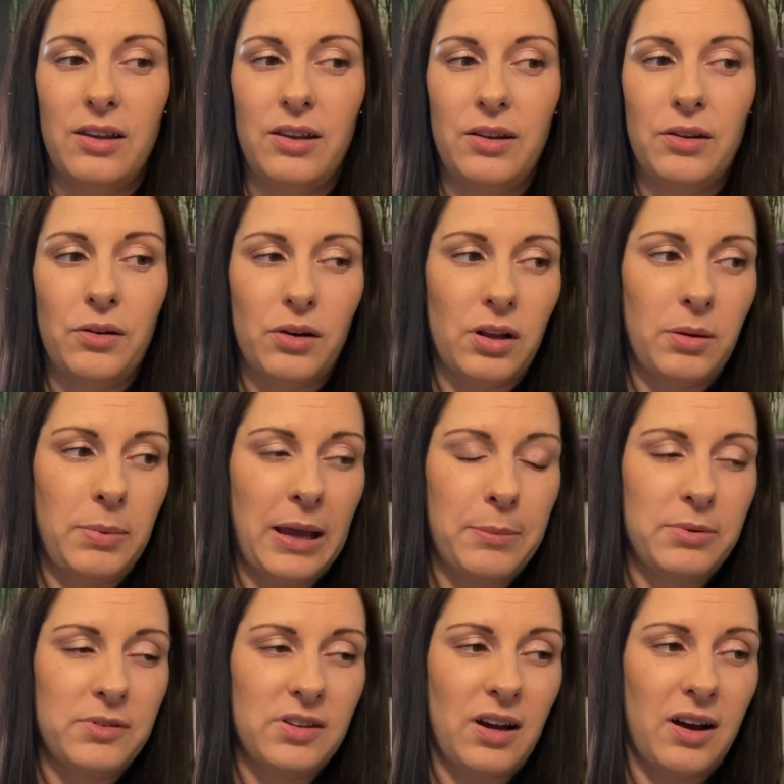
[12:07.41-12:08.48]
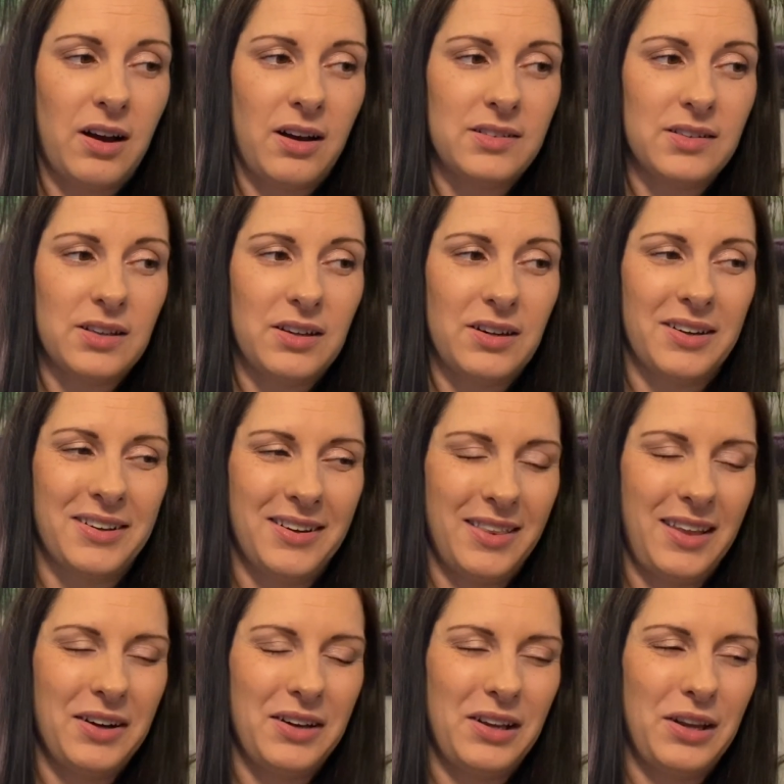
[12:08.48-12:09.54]
You're not going to be able to ask. I
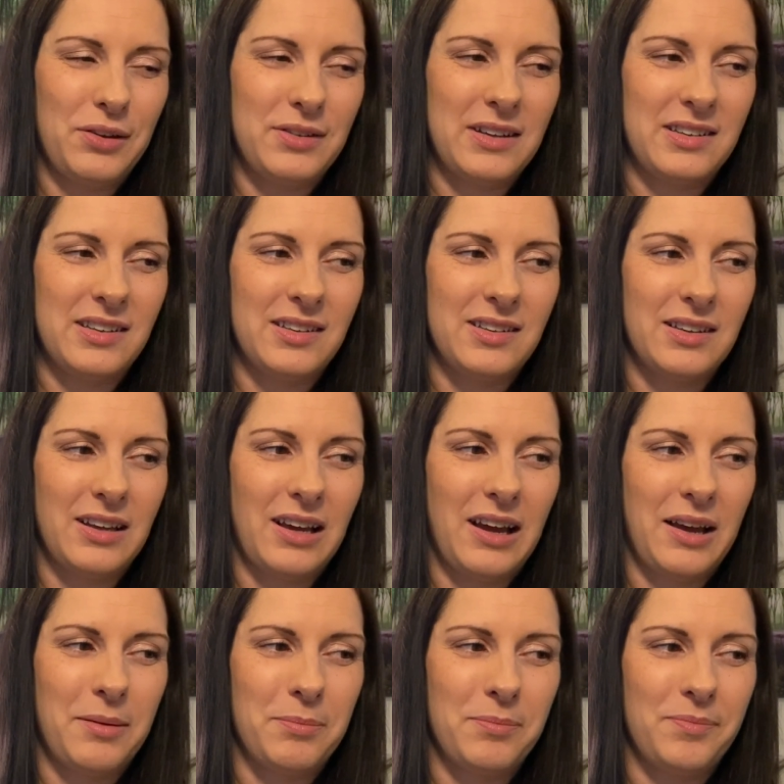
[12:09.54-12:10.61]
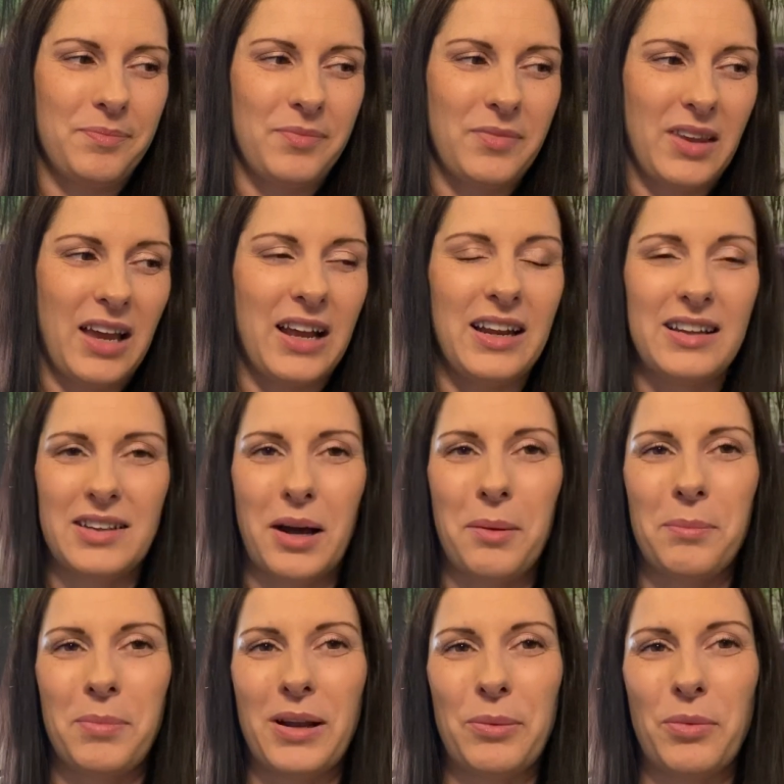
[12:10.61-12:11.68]
think I used this as an
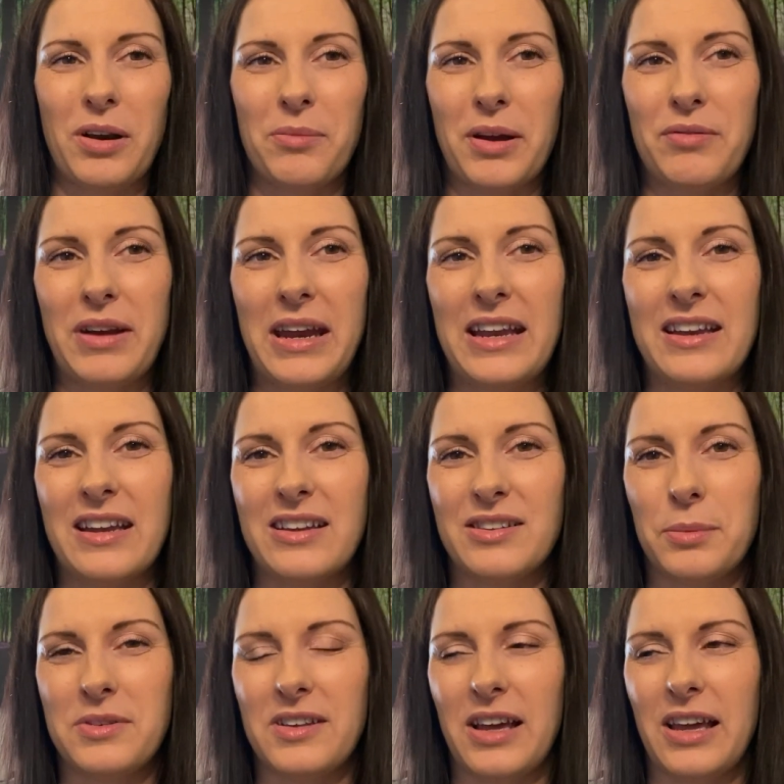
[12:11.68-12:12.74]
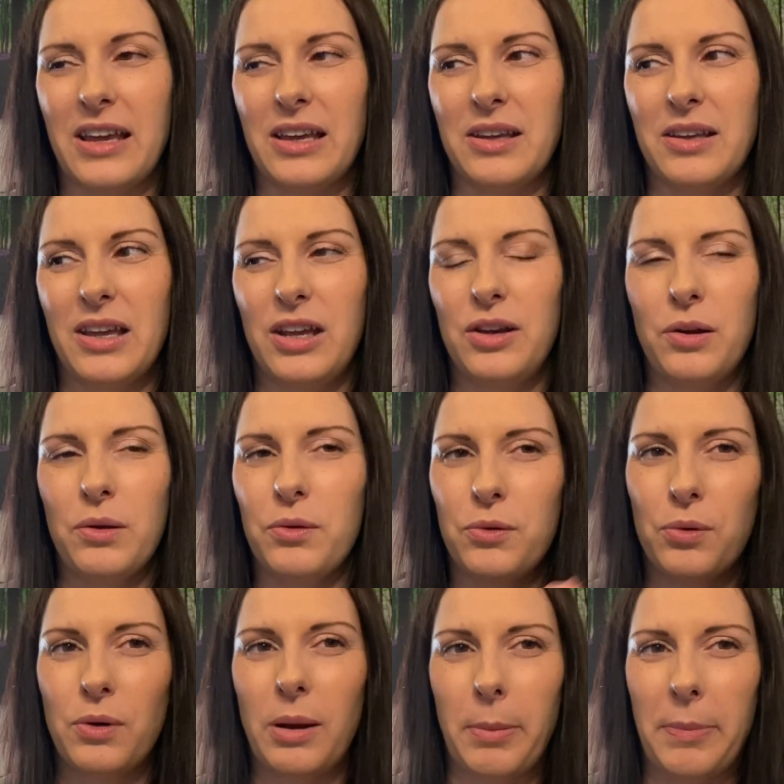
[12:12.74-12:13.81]
example in one of my readings. I was like, you don't
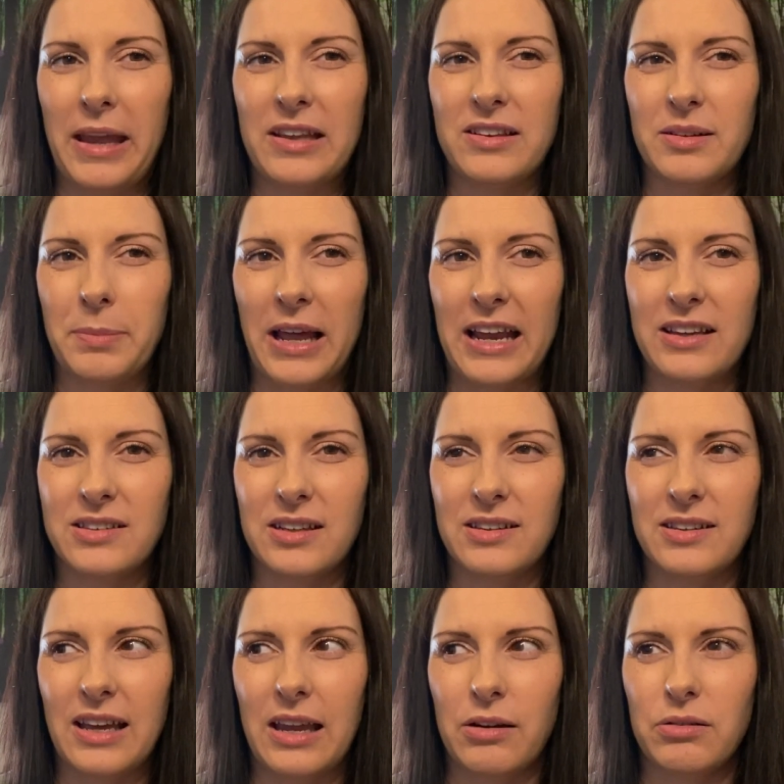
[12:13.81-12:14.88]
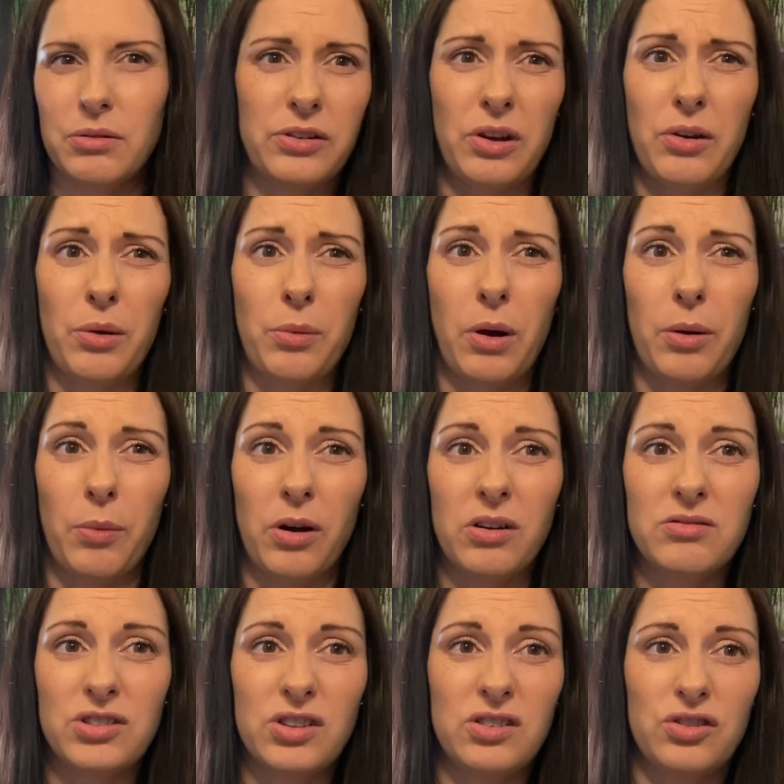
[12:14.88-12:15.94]
call up a pizza place and say, oh, I don't know what I
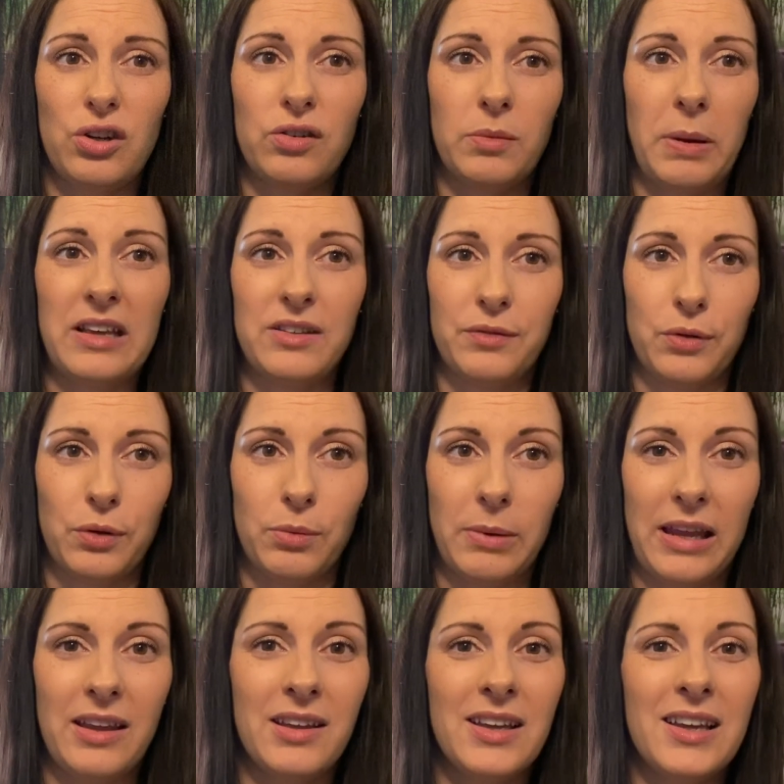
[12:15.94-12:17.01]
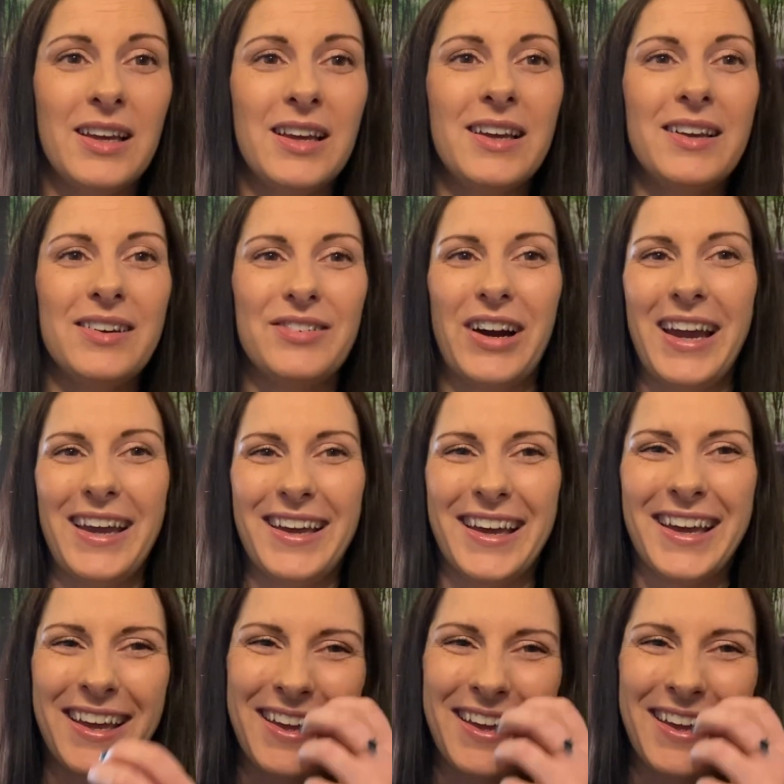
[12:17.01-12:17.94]
want, just choose a pizza for me, right?